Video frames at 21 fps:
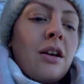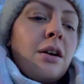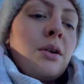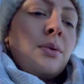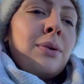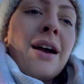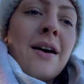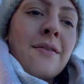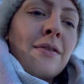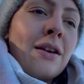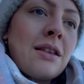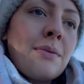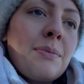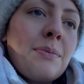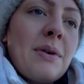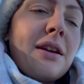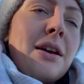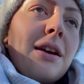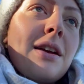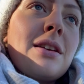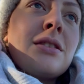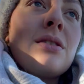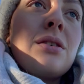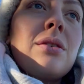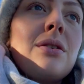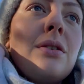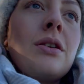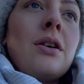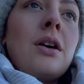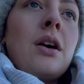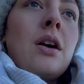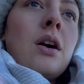we haven't had the money so
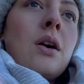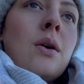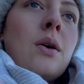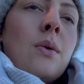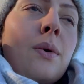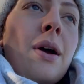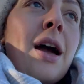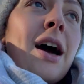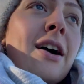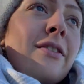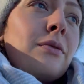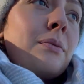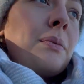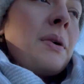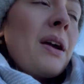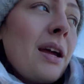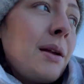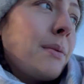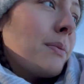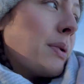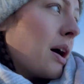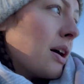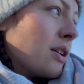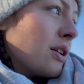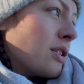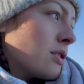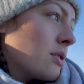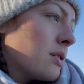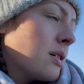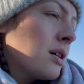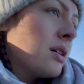we haven't been but i just